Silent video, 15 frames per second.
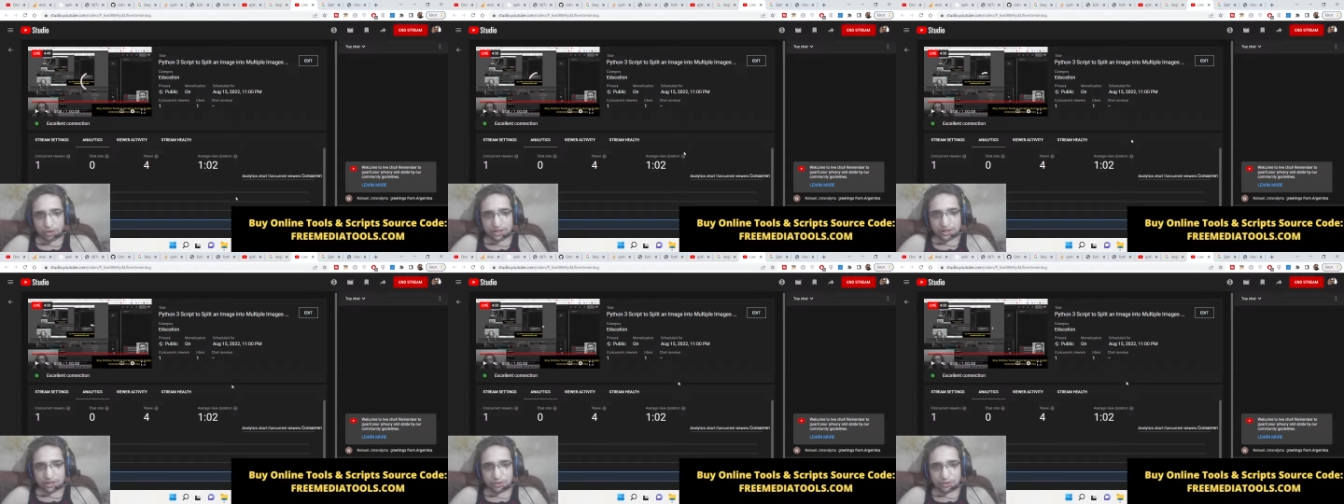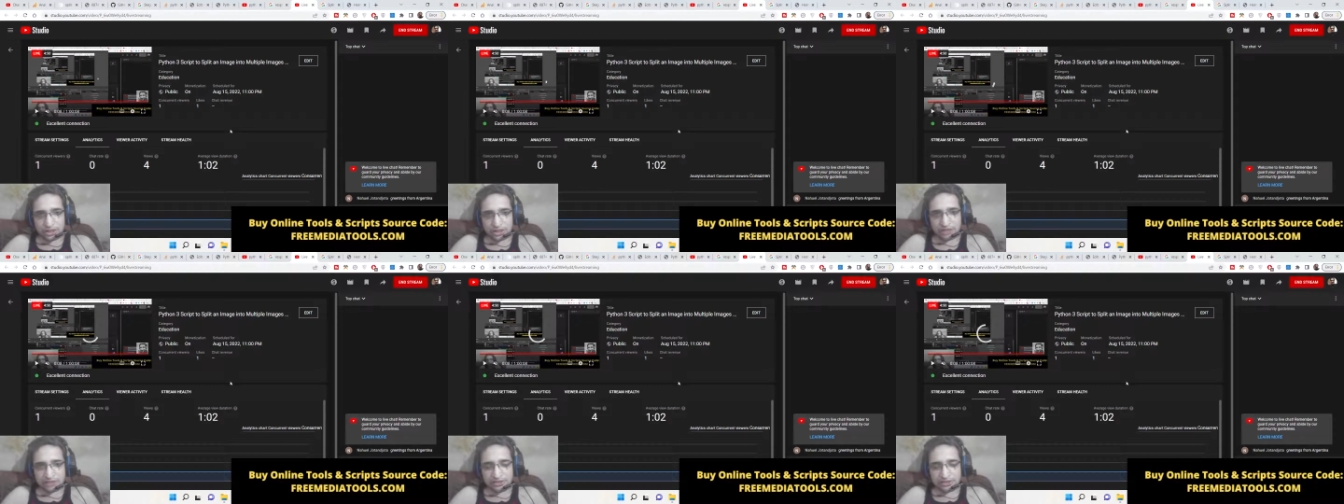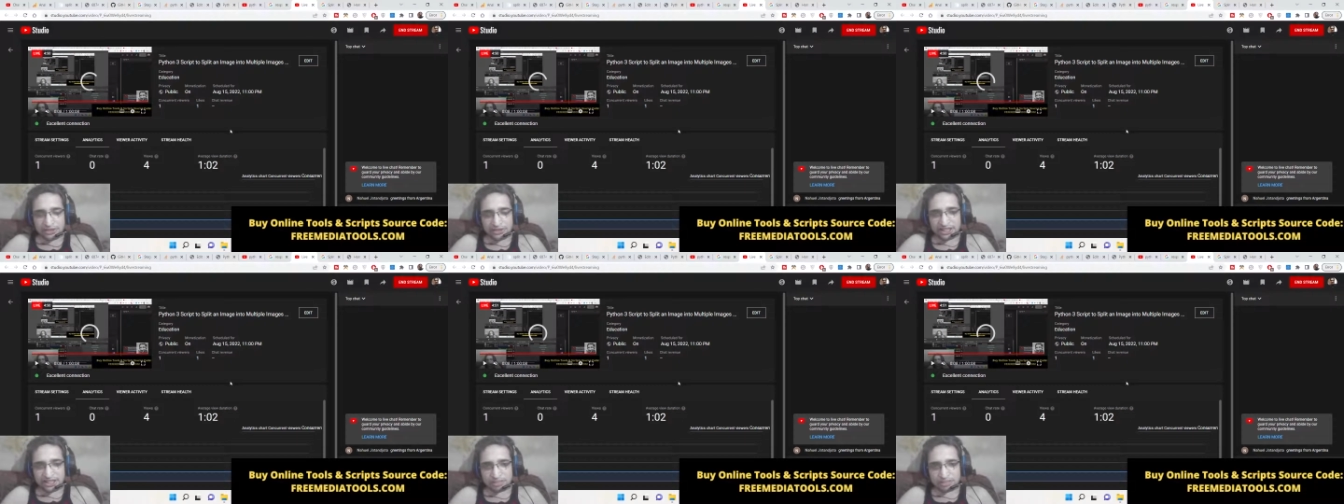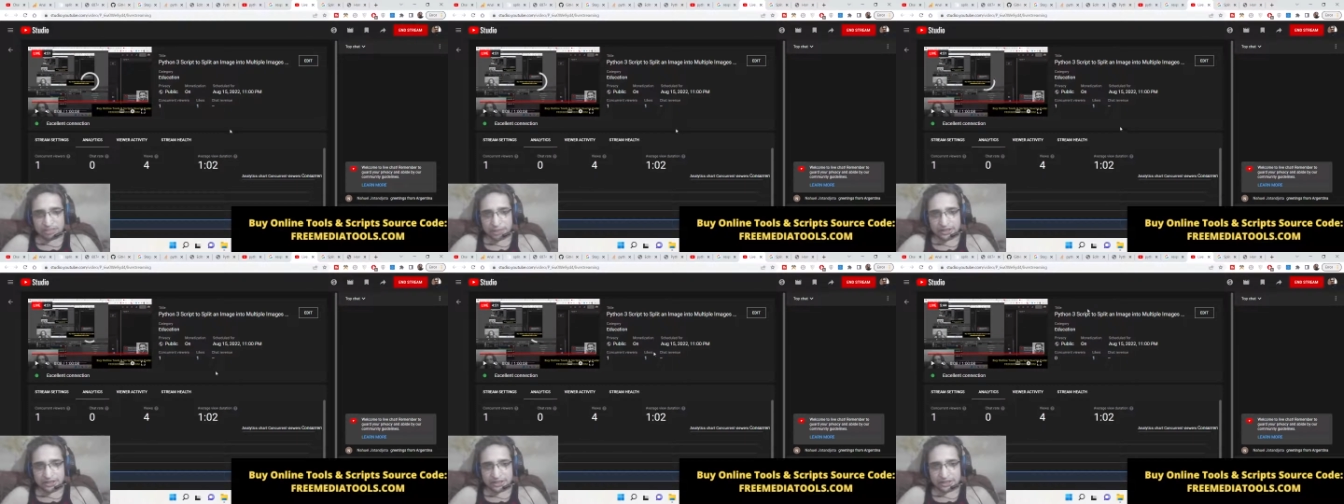it, you can even
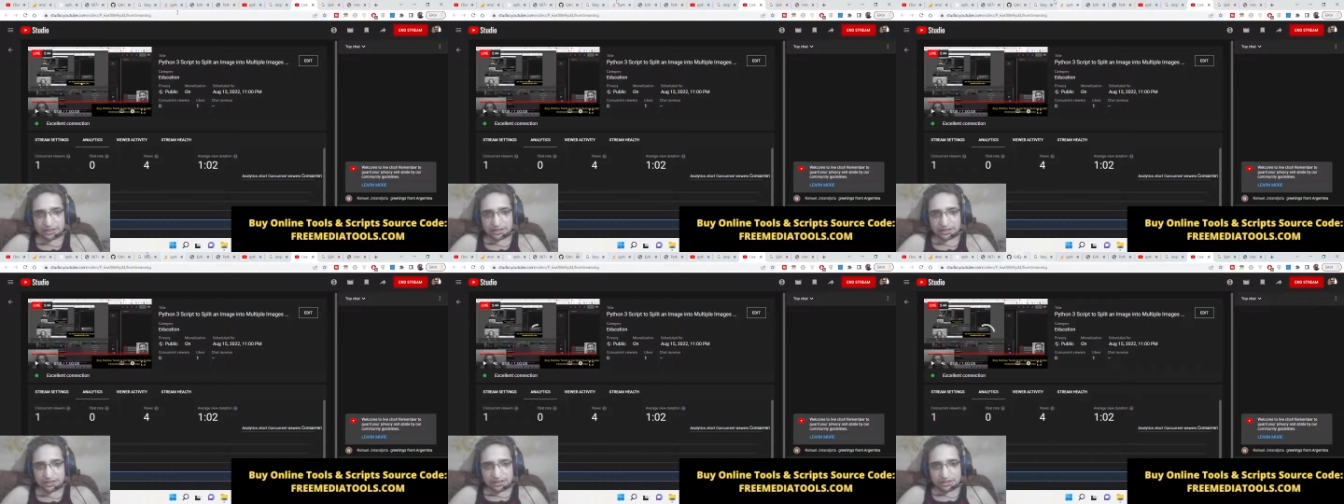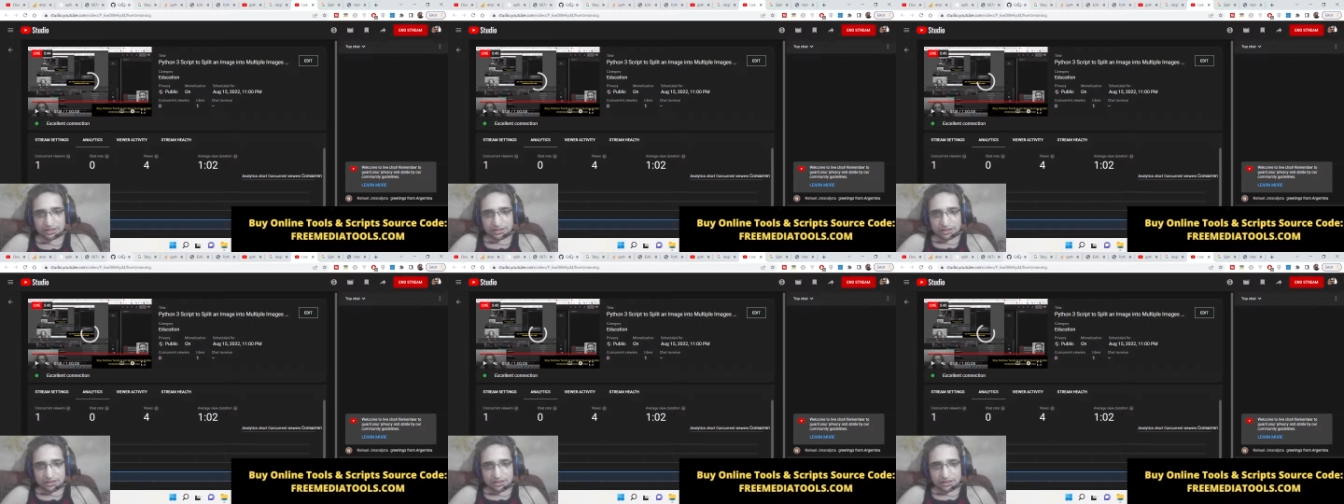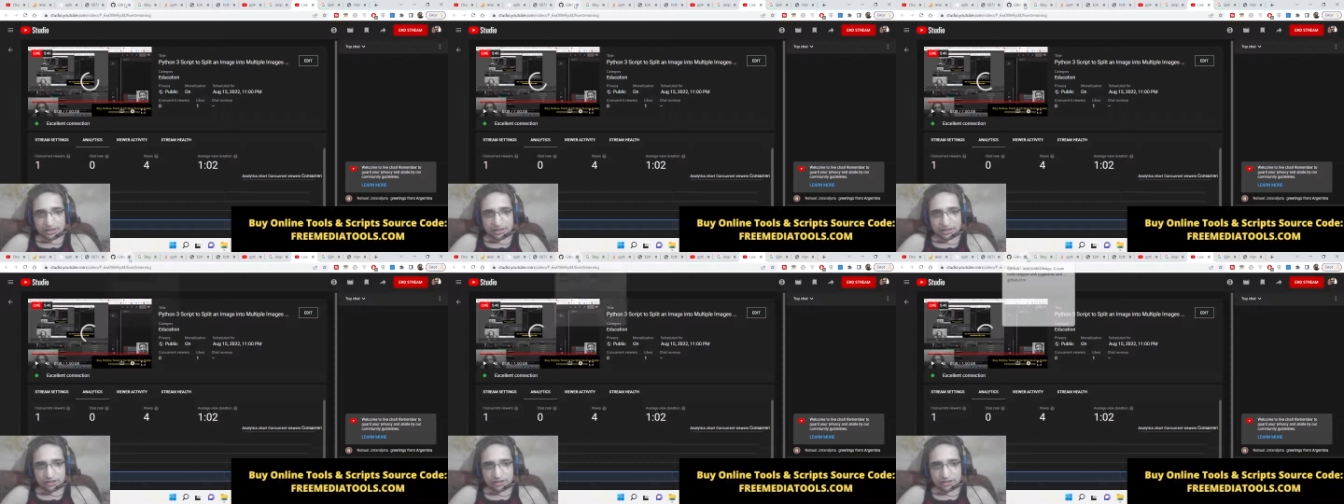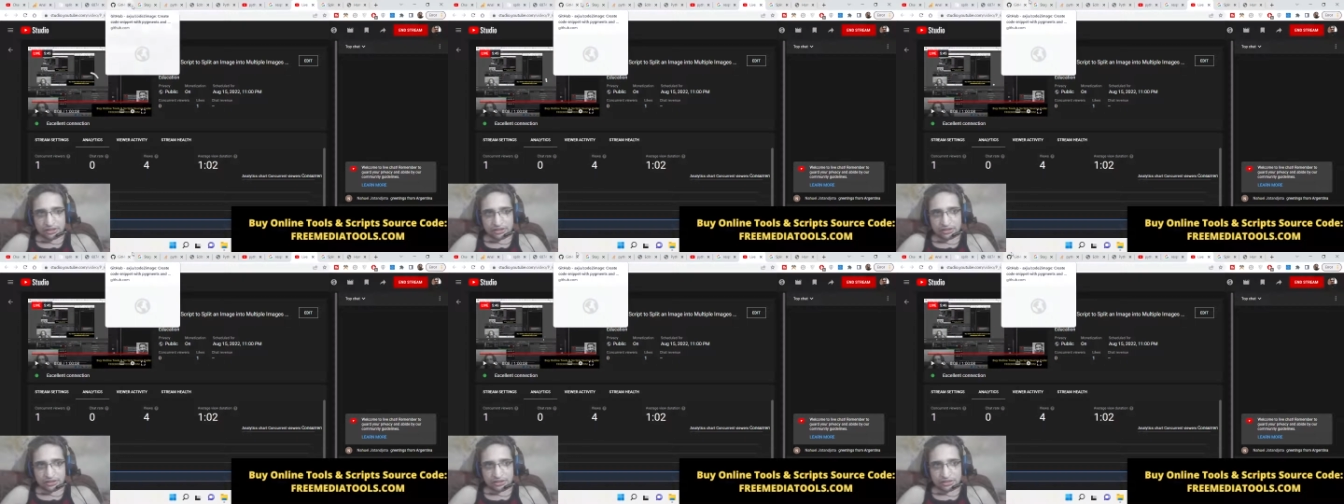resplit it.
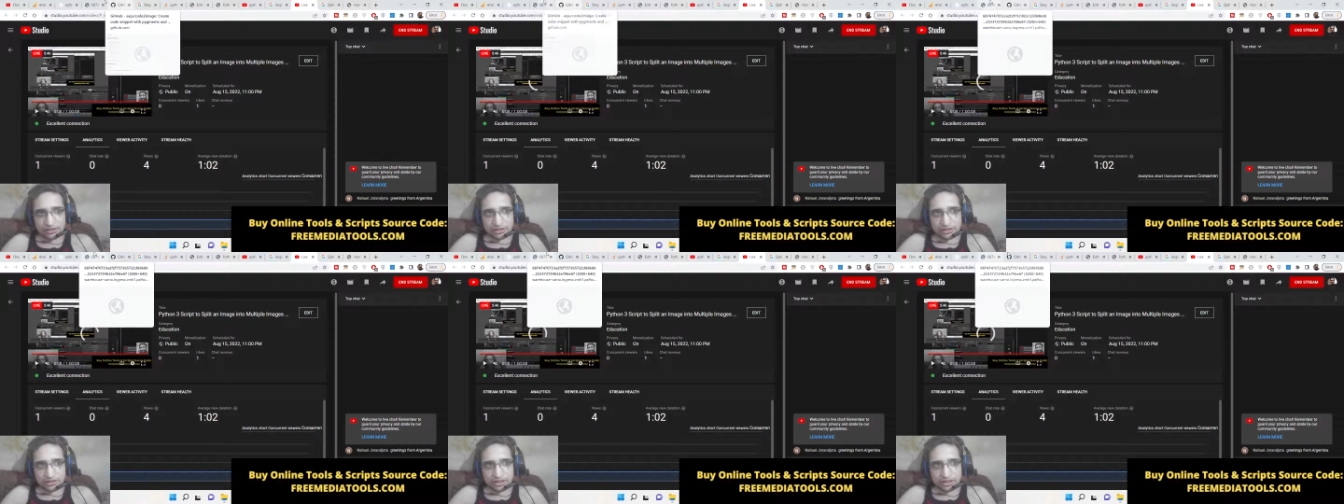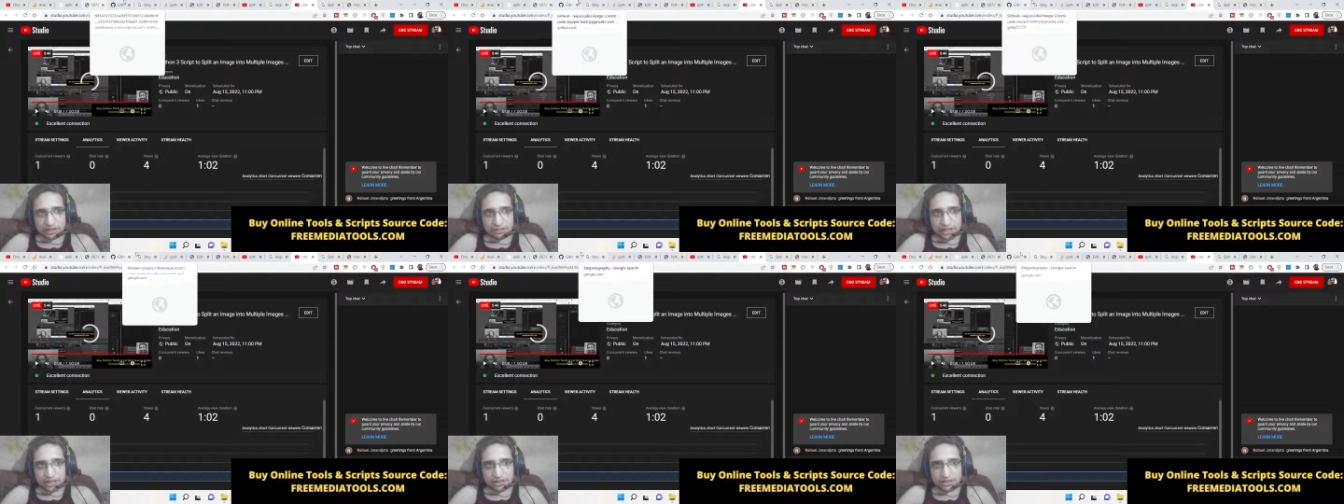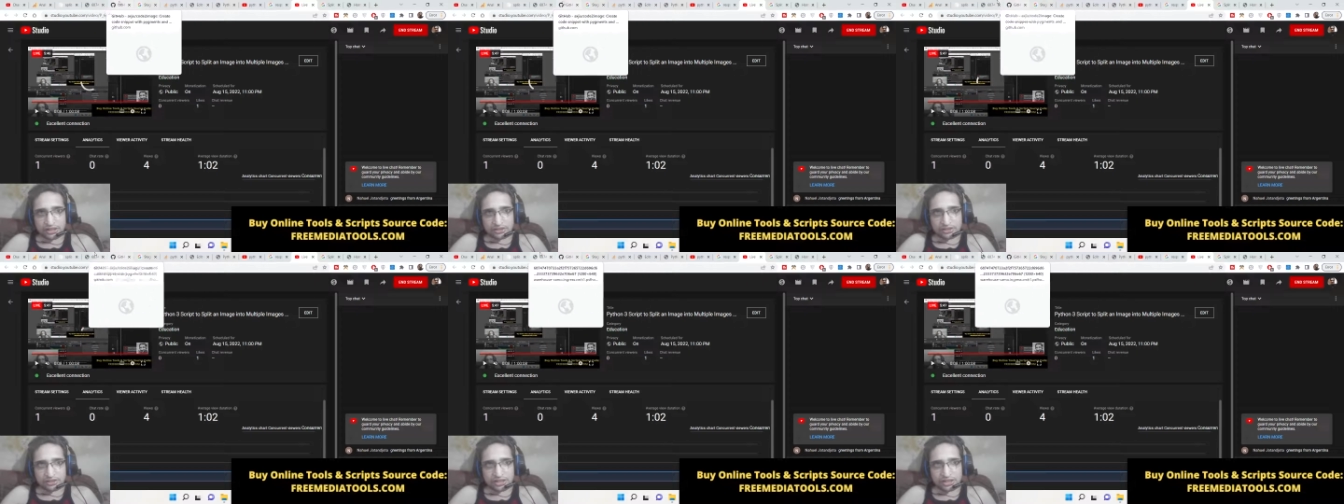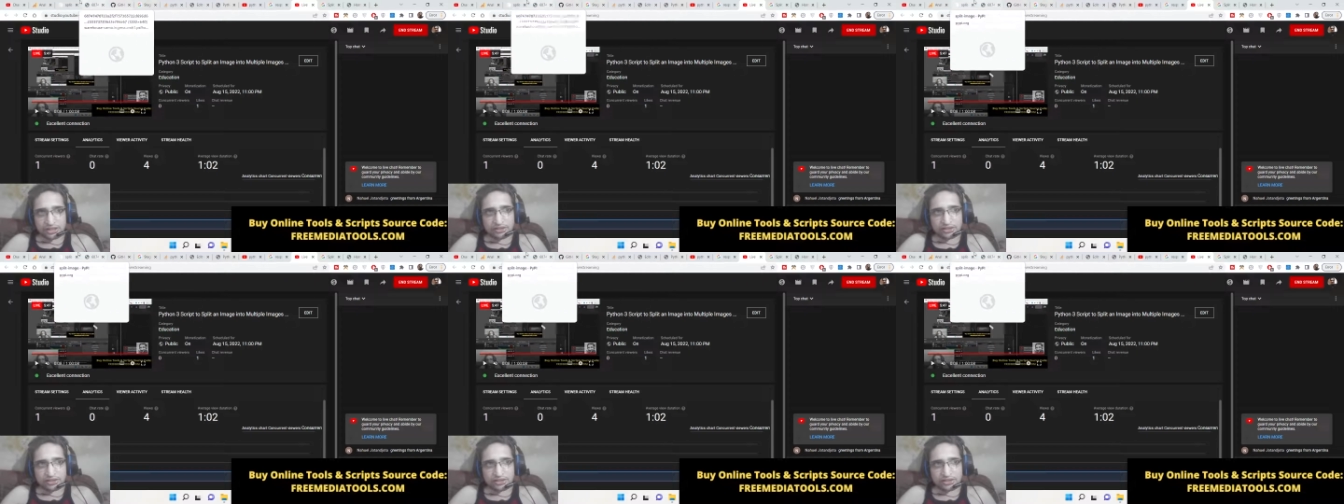The command is even